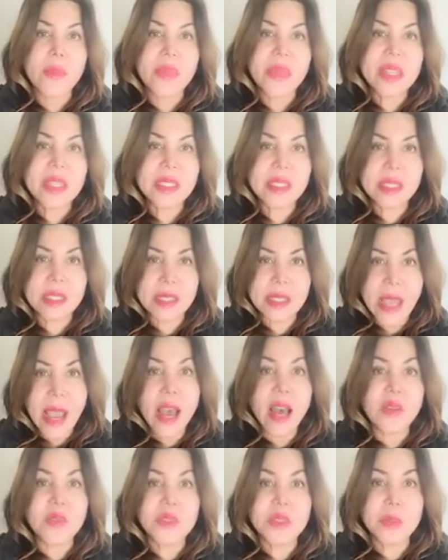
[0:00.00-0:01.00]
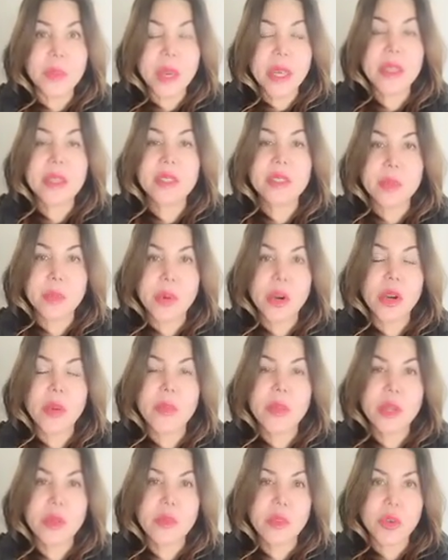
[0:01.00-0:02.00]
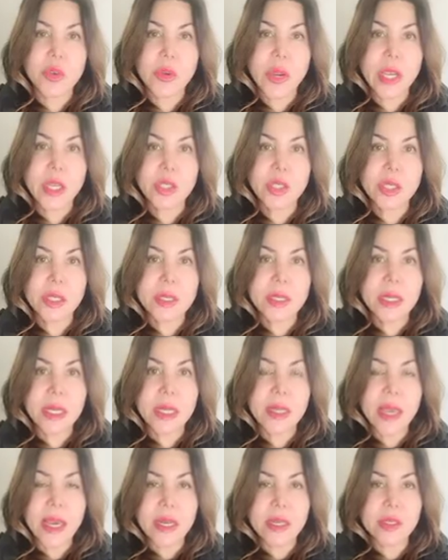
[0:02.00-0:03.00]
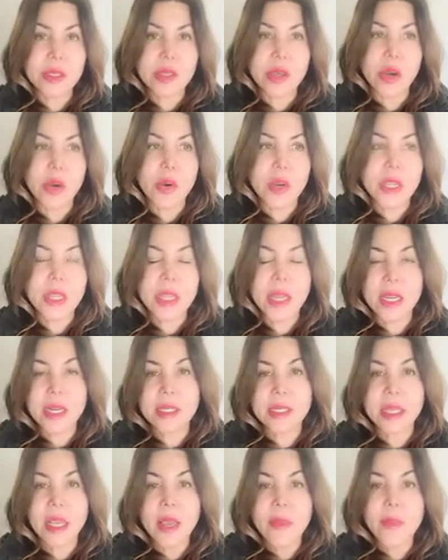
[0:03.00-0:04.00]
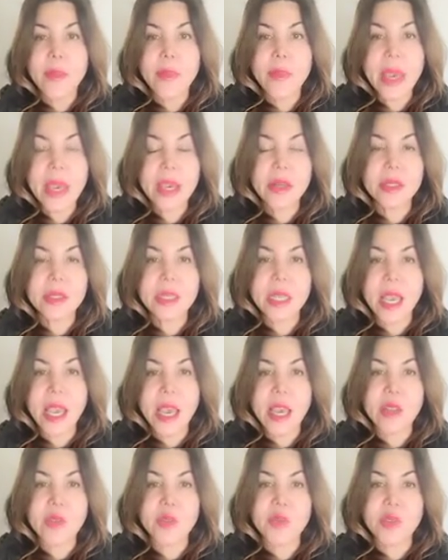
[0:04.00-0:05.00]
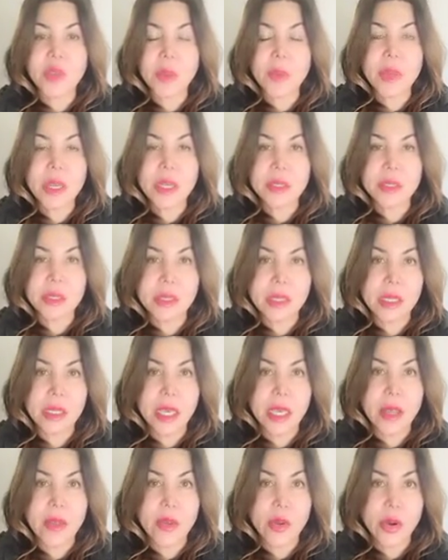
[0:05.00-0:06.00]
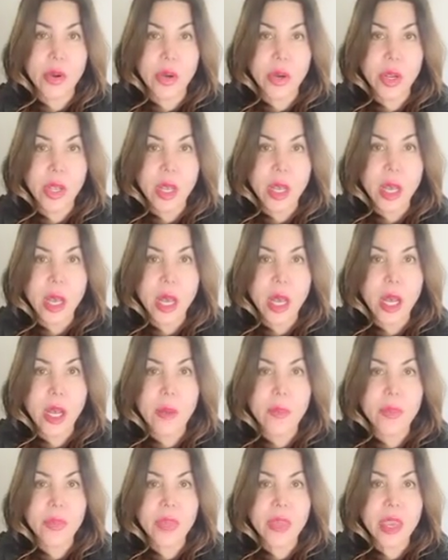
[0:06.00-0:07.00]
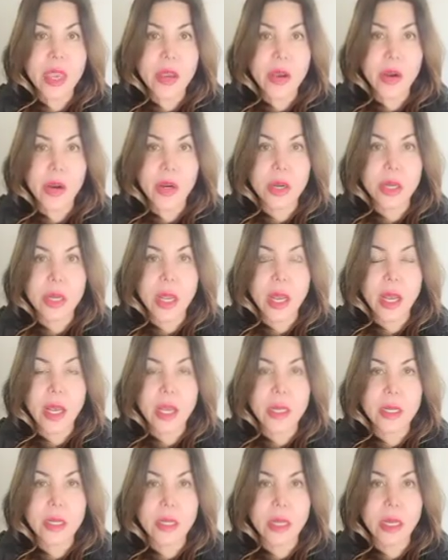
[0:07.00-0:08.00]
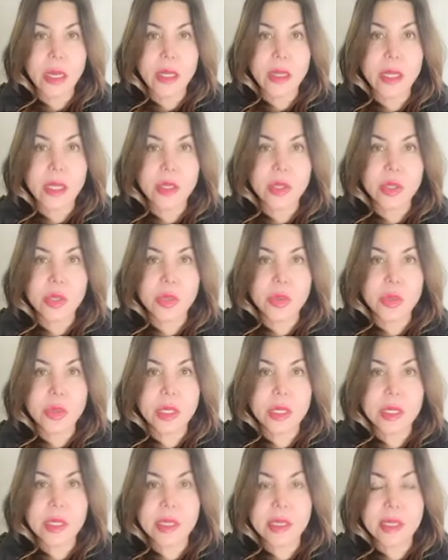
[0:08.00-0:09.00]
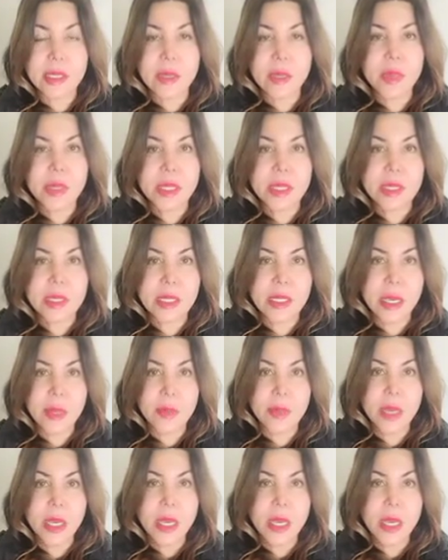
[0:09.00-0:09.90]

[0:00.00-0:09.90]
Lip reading: staffed by the Department of Corrections, and that is co-ed. That is males and females together. They are not, they don't sleep in the same